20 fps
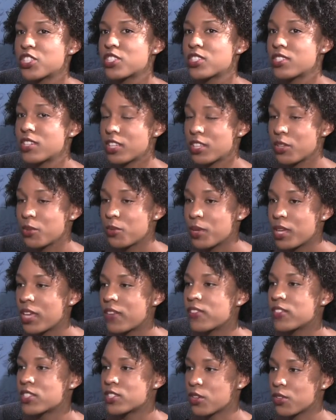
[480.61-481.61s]
just took the
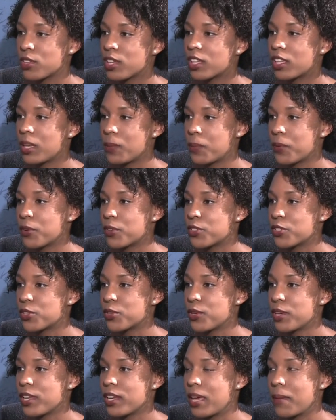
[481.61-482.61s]
weave and sewed the clip
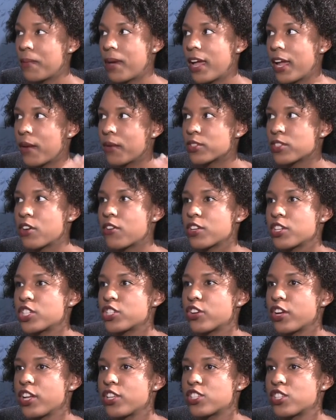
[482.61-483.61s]
onto it, and my hair was already
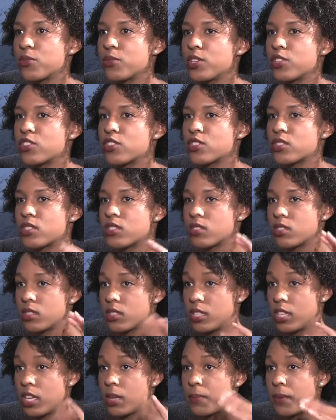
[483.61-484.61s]
straight, so we just
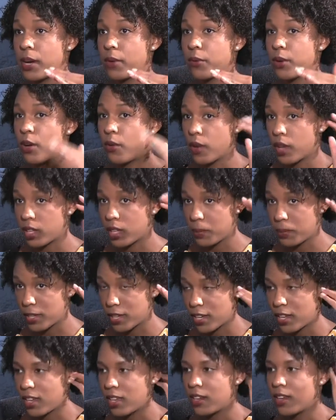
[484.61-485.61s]
did it by row and clipped
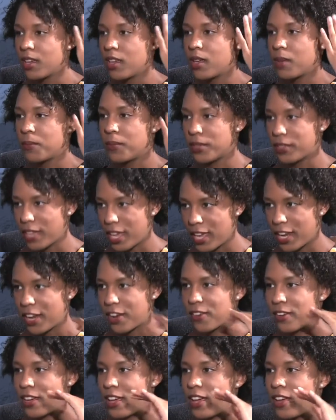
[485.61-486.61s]
it in, put that
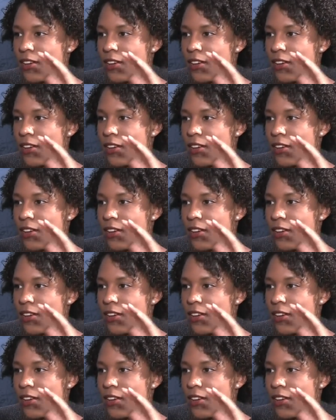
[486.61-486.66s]
hair